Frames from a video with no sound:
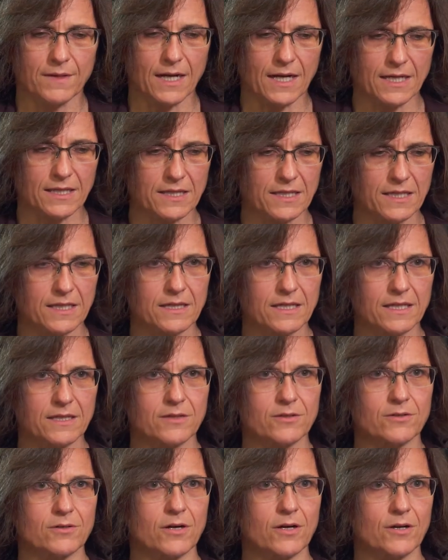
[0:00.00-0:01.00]
I think
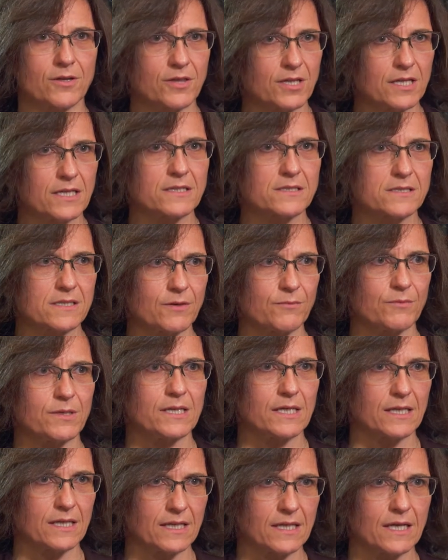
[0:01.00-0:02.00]
that there are things that
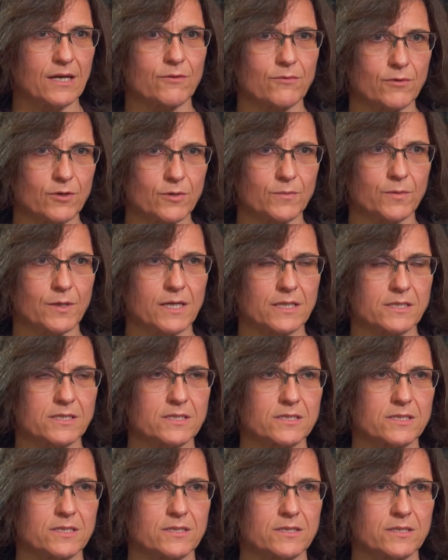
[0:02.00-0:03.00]
we can get
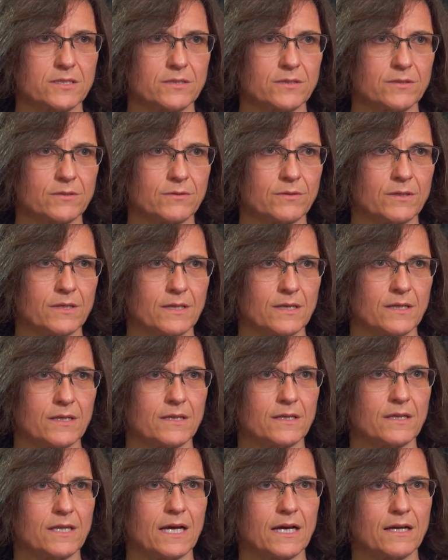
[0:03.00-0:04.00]
robots to do
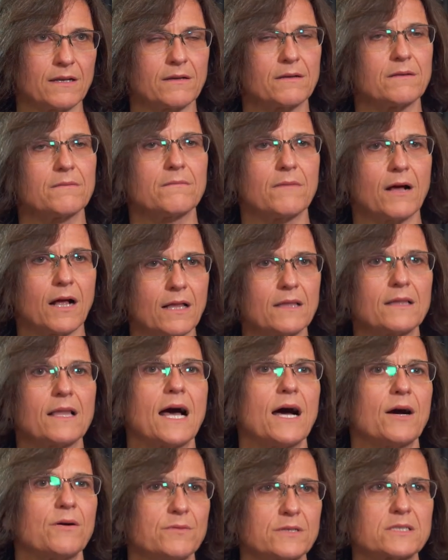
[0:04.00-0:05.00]
that
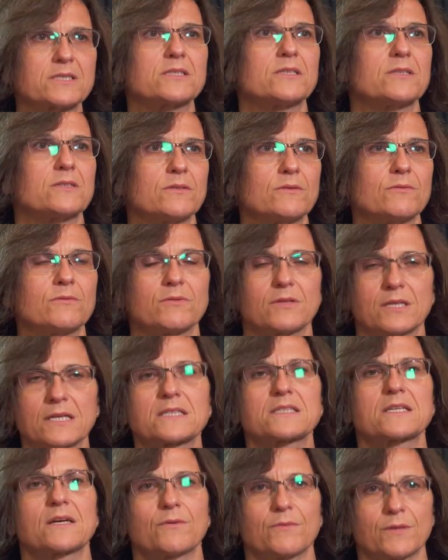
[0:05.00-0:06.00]
allow us to do
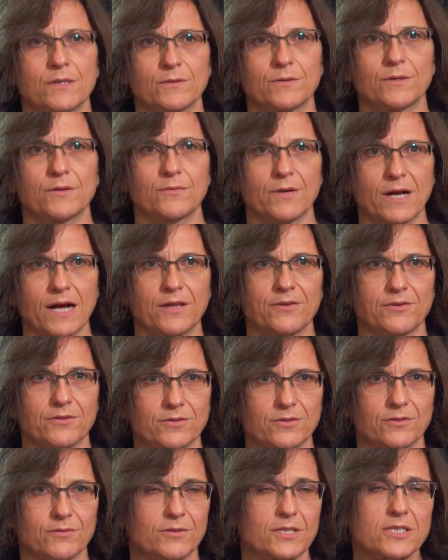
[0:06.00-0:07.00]
things that we would
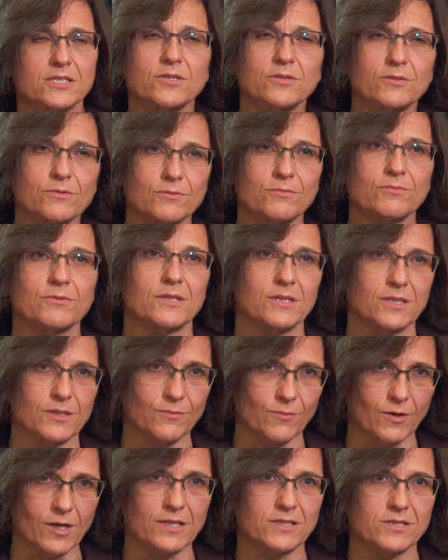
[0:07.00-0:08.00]
rather do. Because who
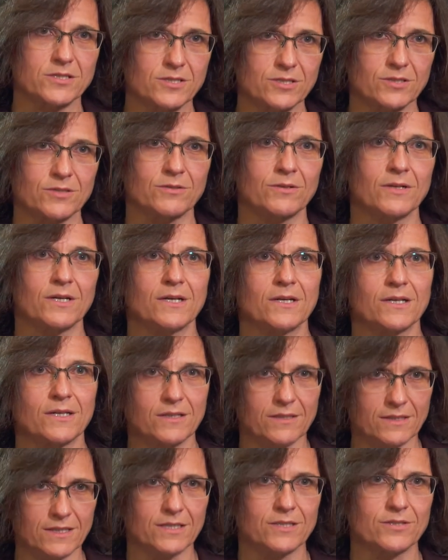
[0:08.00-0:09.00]
really wants to
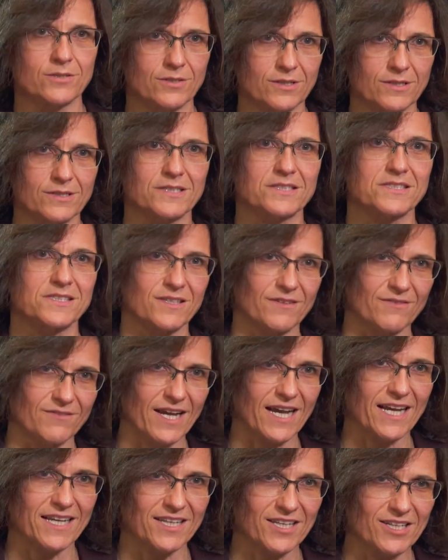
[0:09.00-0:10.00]
clean toilets and
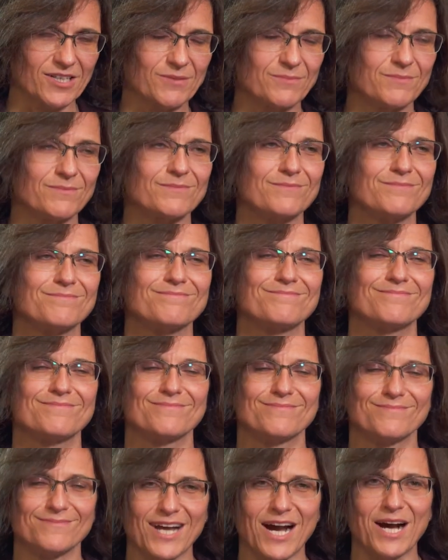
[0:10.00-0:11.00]
vacuum?
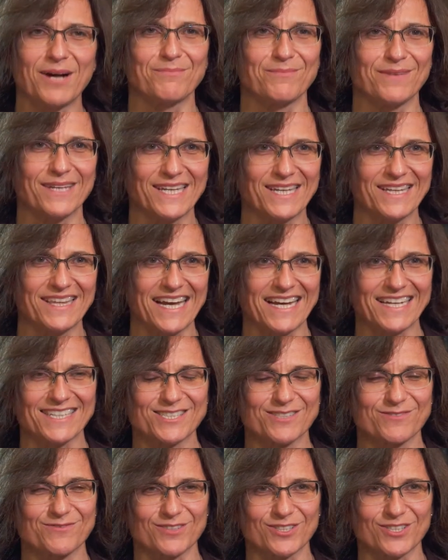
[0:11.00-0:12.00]
Not me,
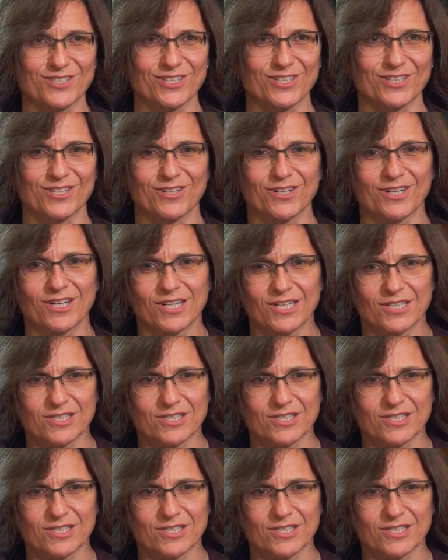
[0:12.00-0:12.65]
that's for sure.